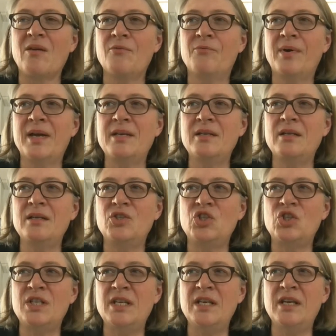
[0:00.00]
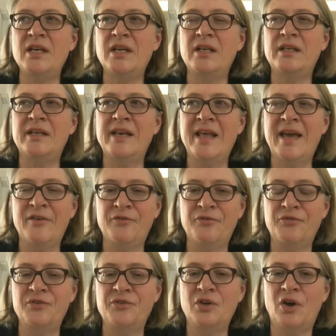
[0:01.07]
when she
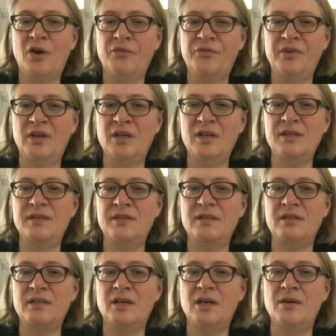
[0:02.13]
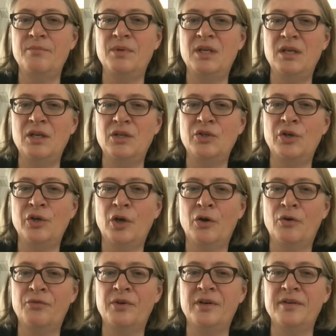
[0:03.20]
left office, he took
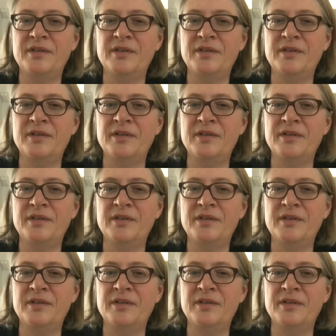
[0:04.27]
over.